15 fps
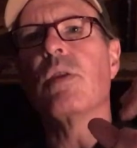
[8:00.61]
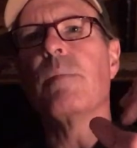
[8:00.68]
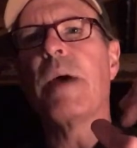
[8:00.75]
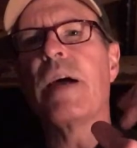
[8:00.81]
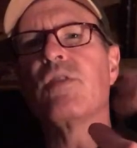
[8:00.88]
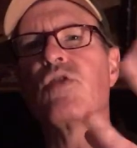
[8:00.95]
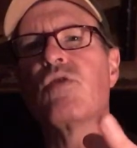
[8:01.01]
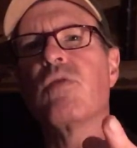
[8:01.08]

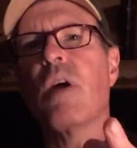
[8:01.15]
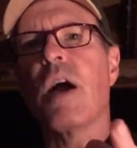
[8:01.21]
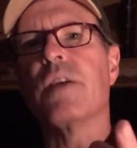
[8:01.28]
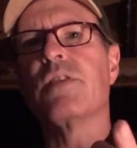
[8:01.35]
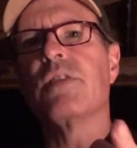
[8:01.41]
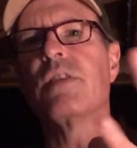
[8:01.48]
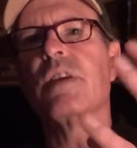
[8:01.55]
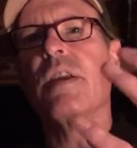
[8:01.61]
about
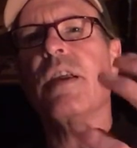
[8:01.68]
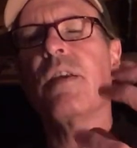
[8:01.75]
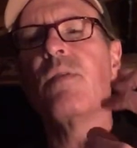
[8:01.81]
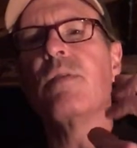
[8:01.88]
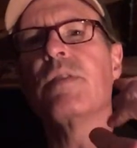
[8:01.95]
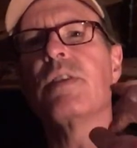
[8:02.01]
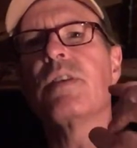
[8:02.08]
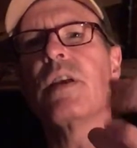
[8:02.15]
trust. And then all
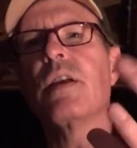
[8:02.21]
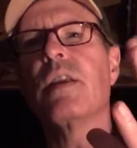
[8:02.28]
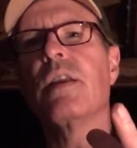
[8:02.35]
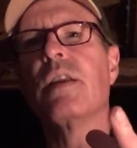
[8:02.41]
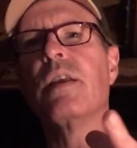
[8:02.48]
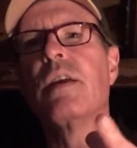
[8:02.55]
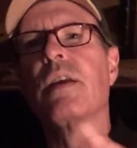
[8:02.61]
of a sudden,